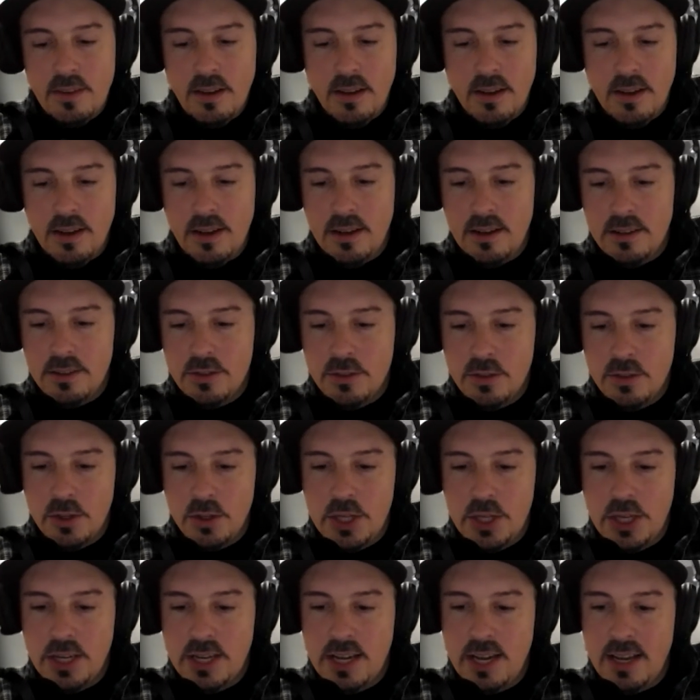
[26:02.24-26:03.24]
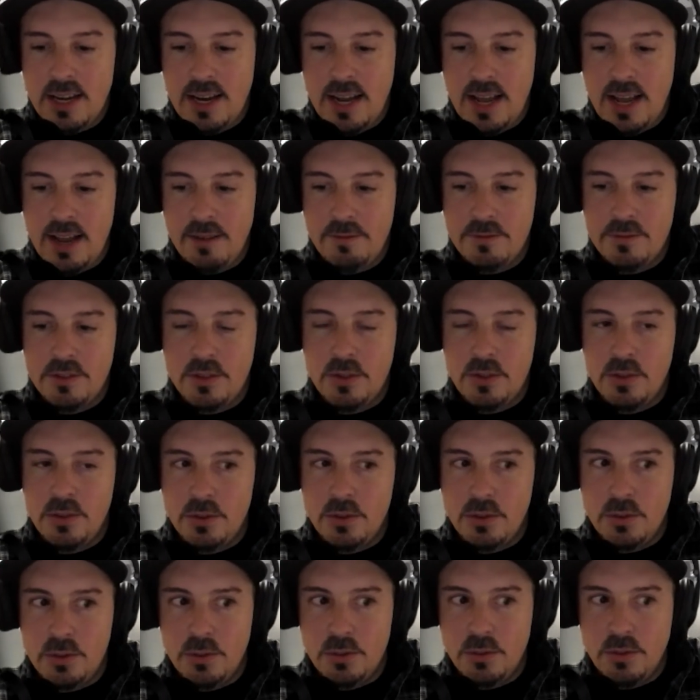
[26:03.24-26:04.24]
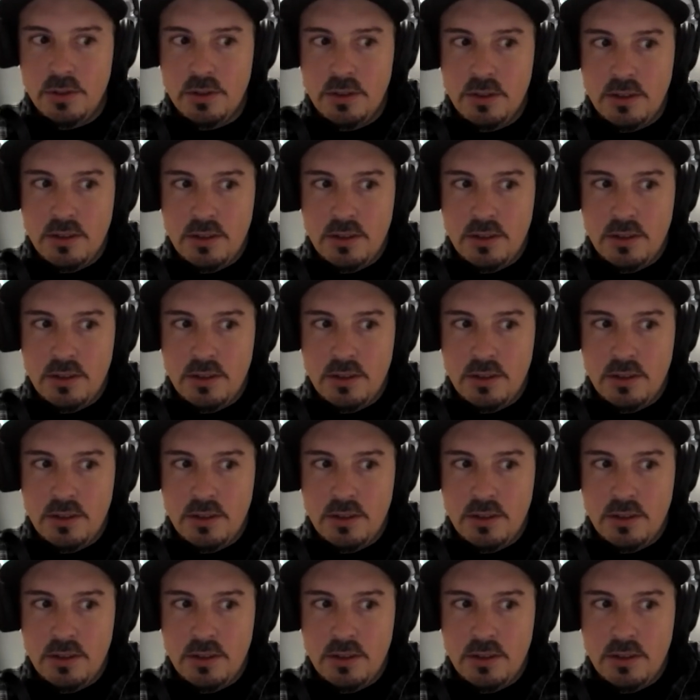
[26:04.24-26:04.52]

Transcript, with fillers: Uh, so you kind of have to,